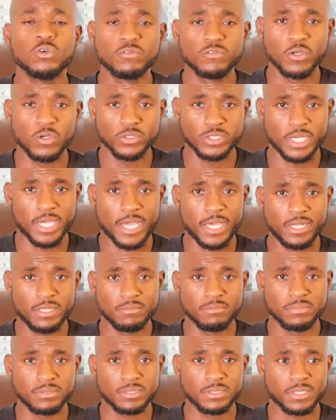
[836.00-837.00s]
of those
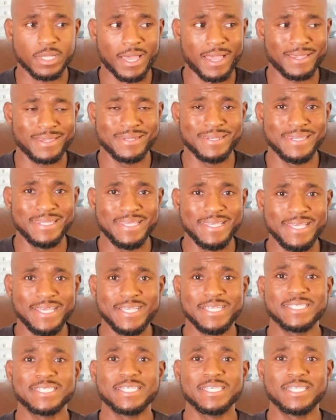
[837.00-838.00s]
items, I can
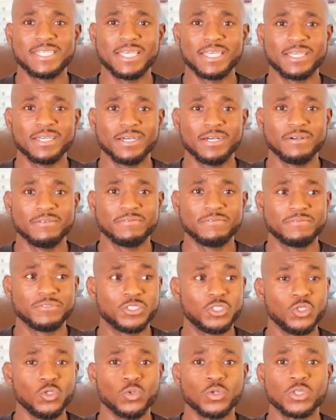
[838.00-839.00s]
easily think of
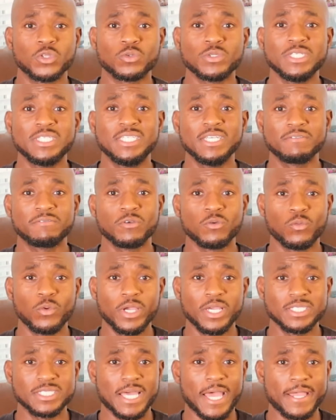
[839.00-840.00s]
2 or 3 different
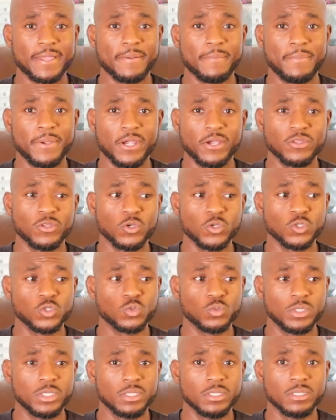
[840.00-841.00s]
ways I can pair those
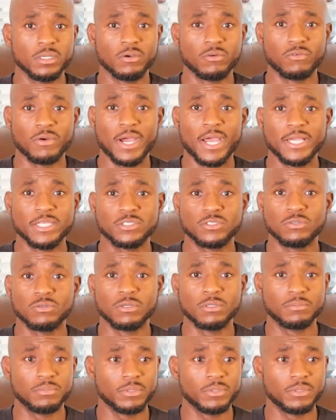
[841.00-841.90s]
with a rice or a